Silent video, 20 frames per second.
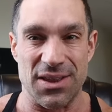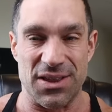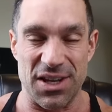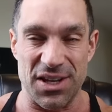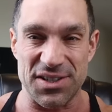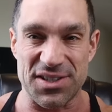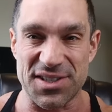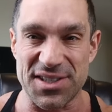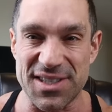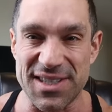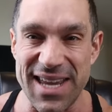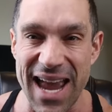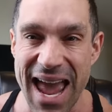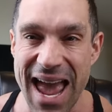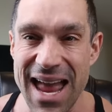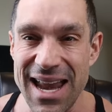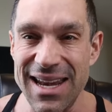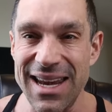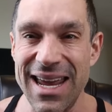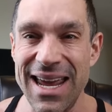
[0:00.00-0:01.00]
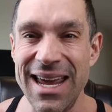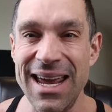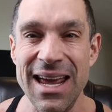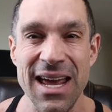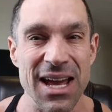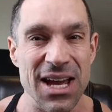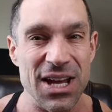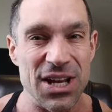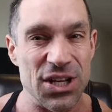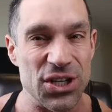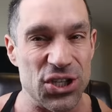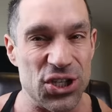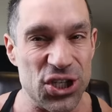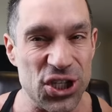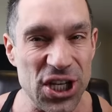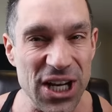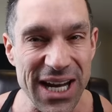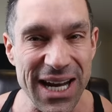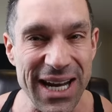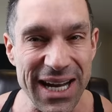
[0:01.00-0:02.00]
the standing
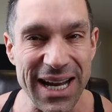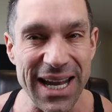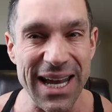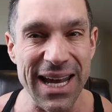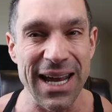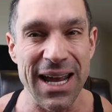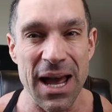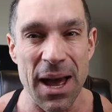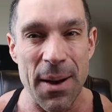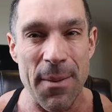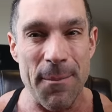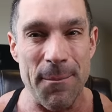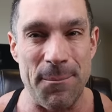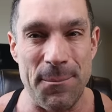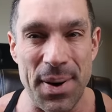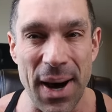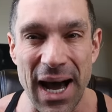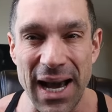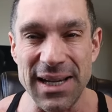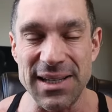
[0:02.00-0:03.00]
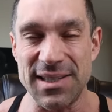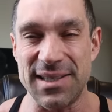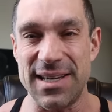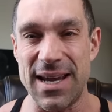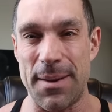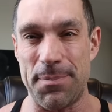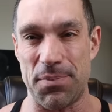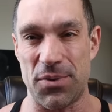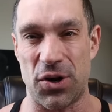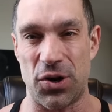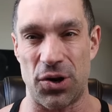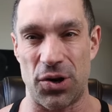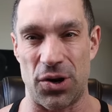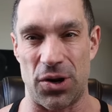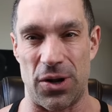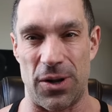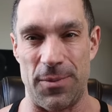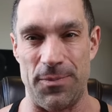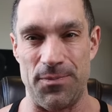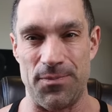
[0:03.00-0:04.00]
cheating bicep
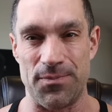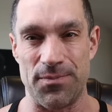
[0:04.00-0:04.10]
curl.